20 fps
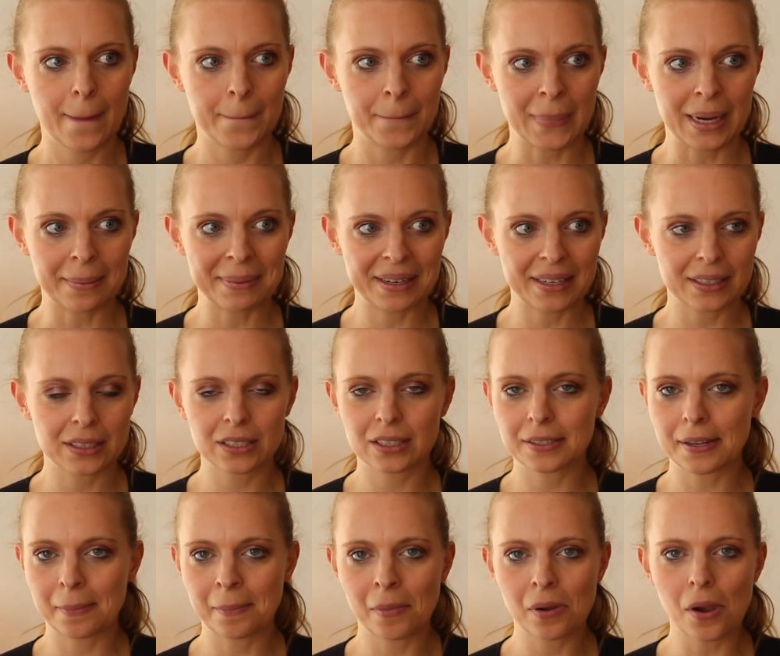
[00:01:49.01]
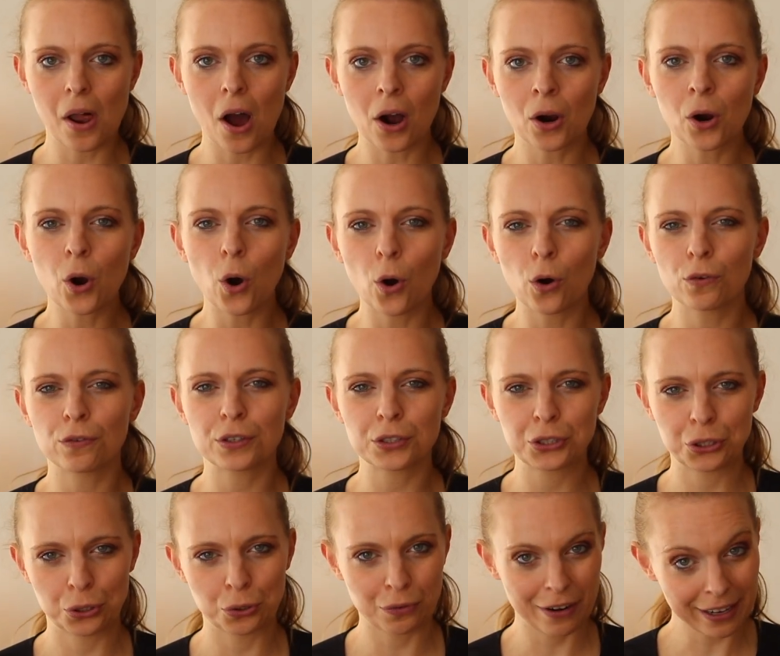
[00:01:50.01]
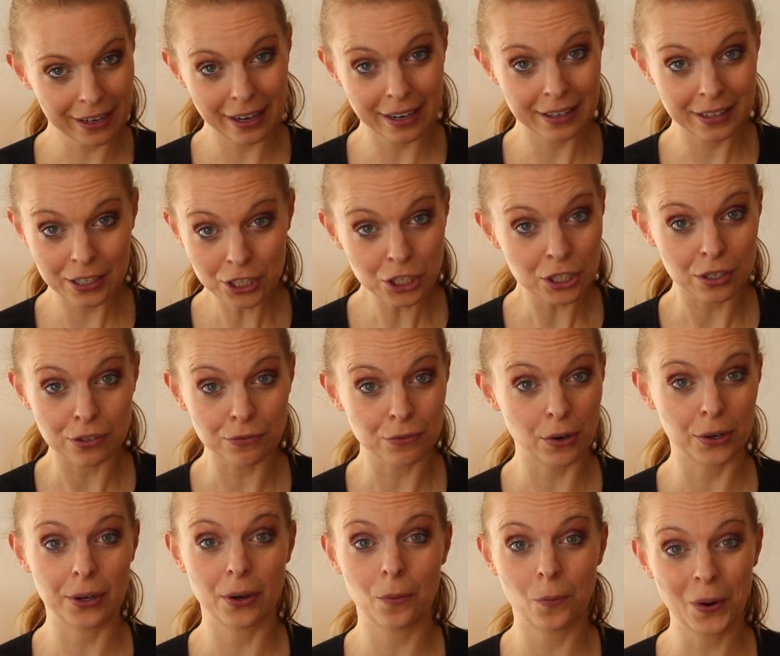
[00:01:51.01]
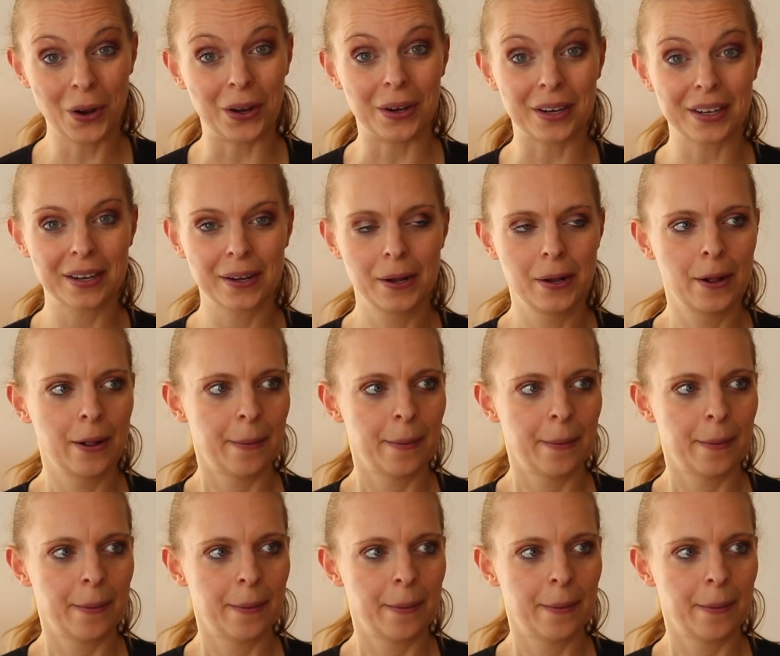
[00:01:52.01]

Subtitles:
Maybe it's some long overdue recognition for your work.